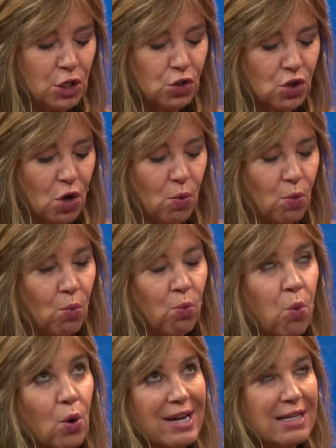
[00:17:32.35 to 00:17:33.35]
So
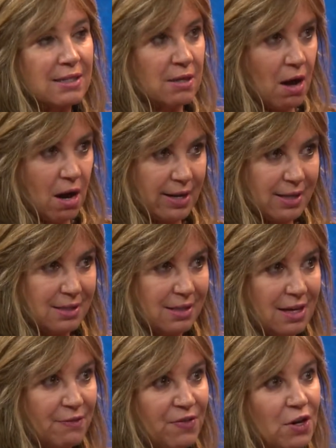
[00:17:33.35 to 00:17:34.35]
warning
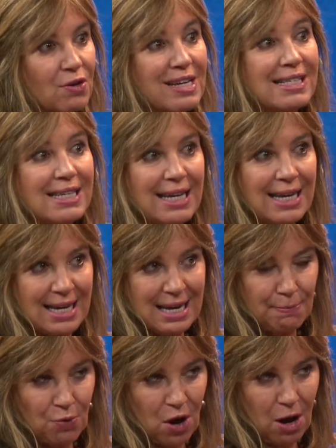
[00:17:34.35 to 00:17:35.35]
signs if there is a
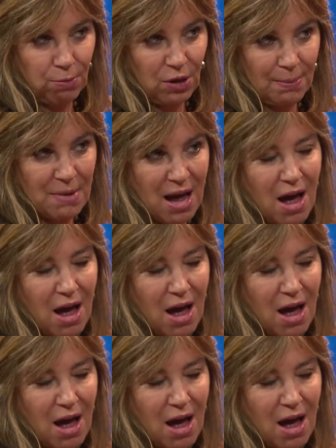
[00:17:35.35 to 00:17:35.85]
kidney problem.